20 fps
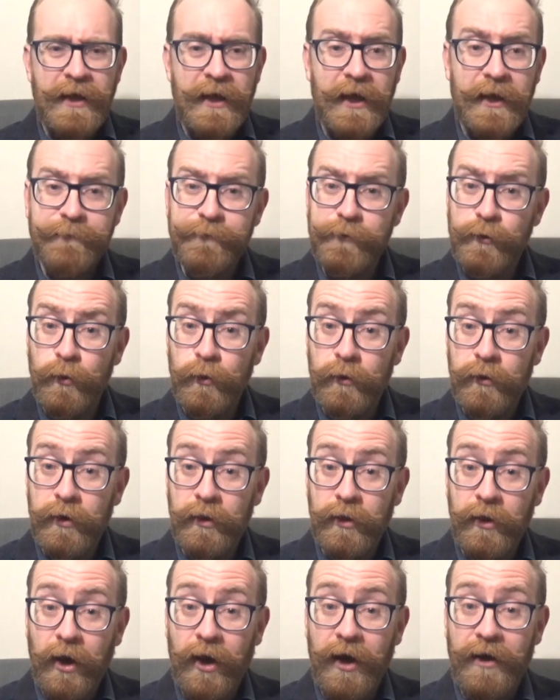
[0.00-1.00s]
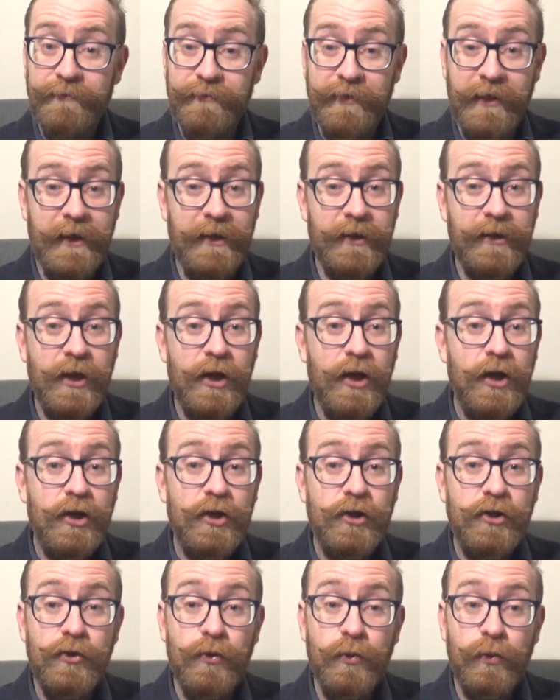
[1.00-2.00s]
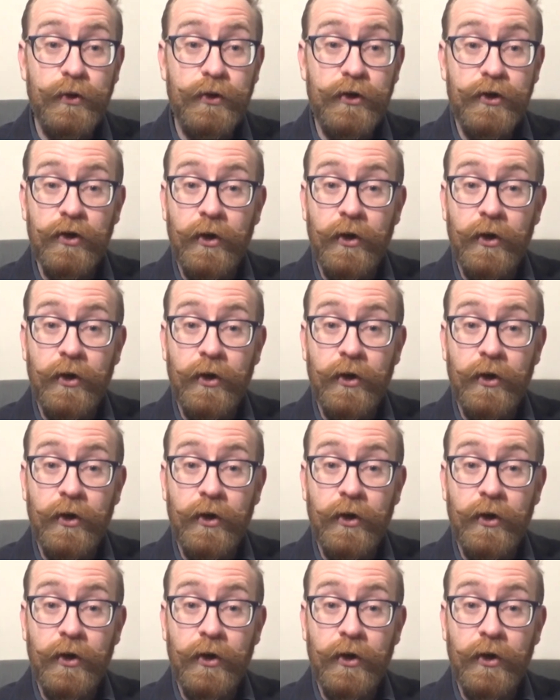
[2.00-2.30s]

If you were alive then, you would